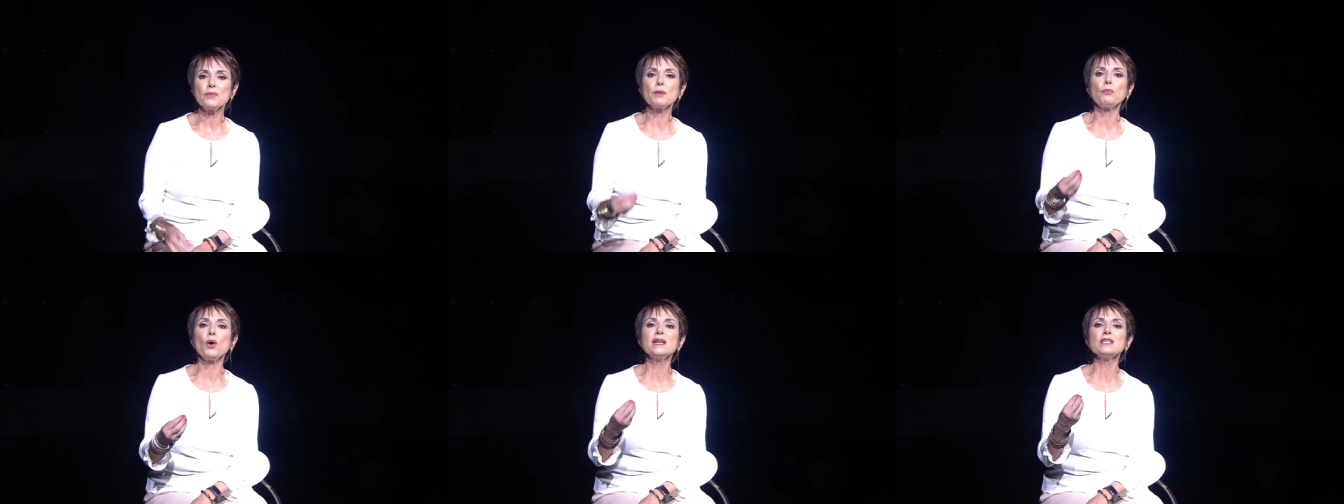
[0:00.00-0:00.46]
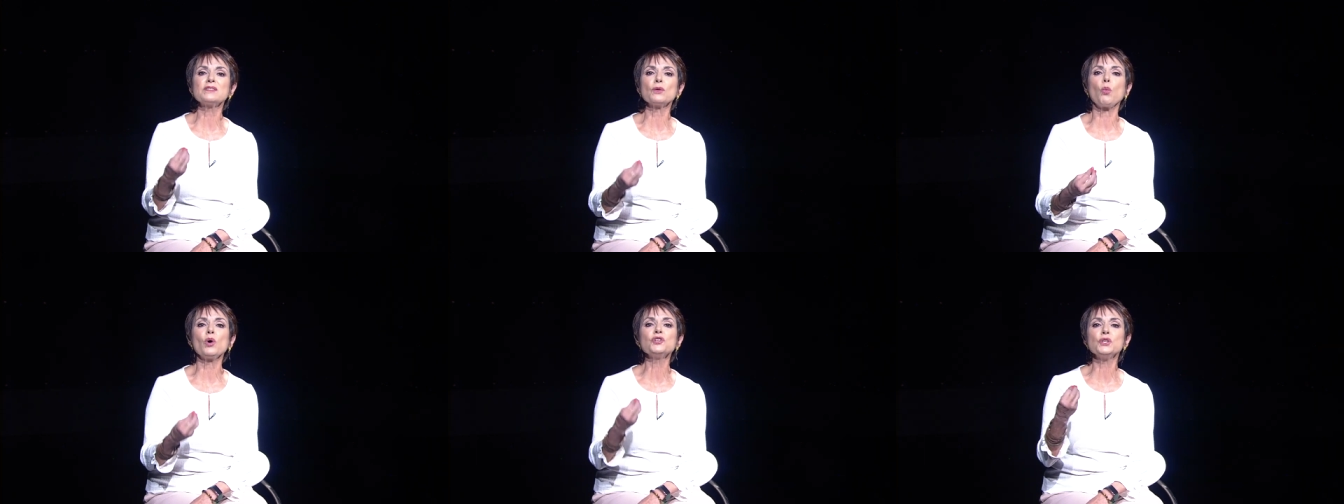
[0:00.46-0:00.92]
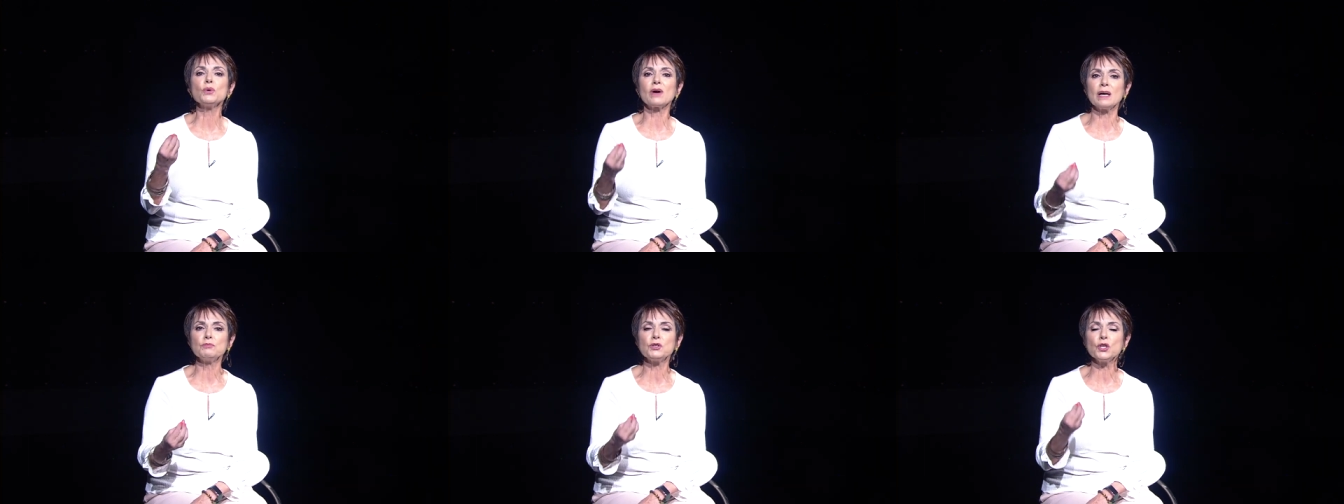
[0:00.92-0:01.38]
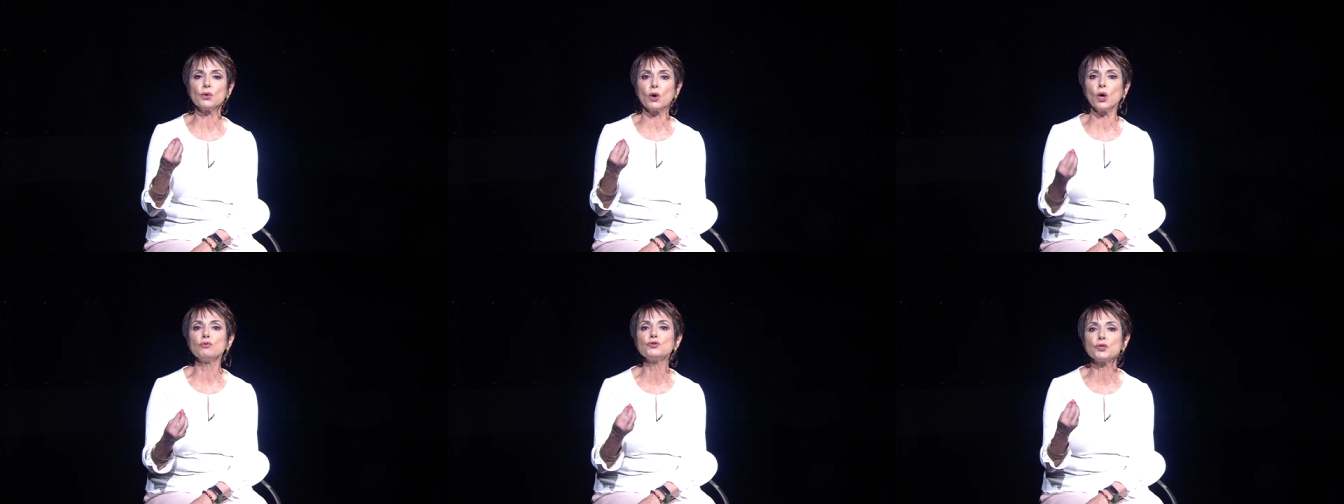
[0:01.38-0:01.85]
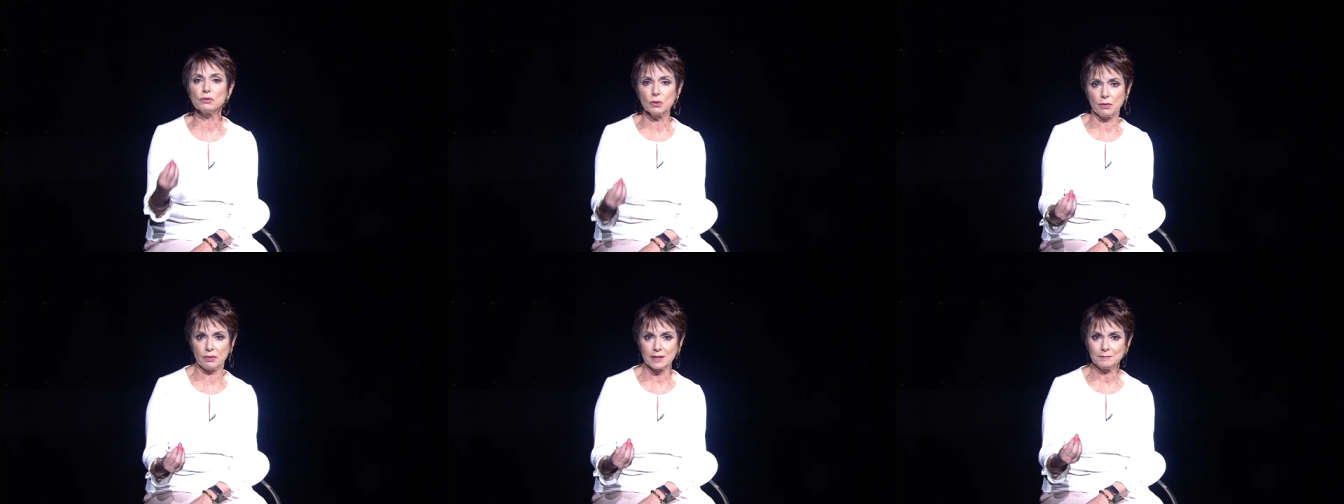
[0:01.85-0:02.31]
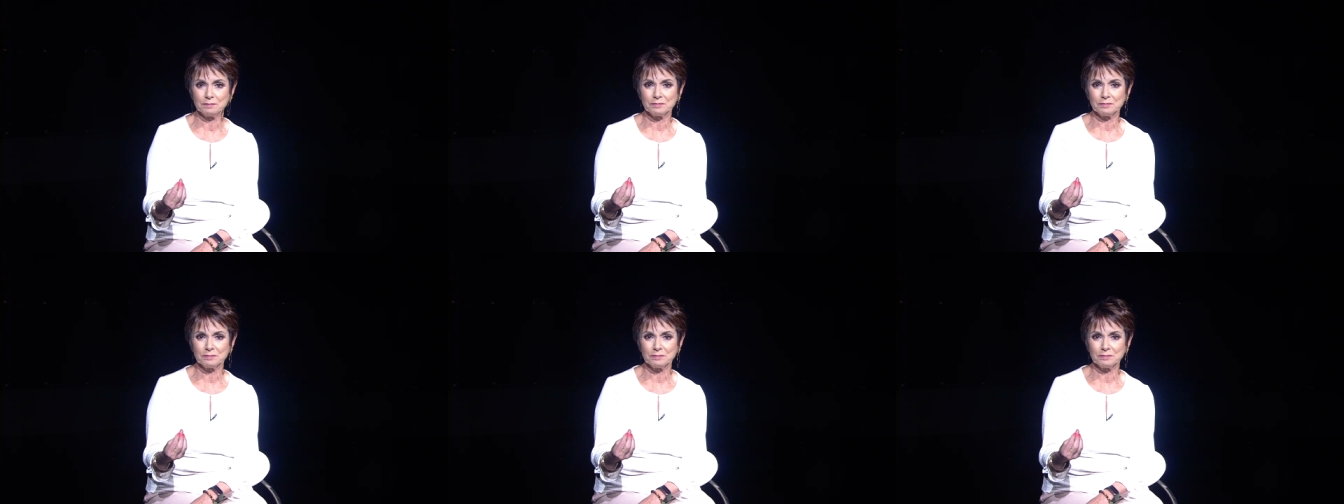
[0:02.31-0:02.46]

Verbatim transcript: the point is that once you come to your own truth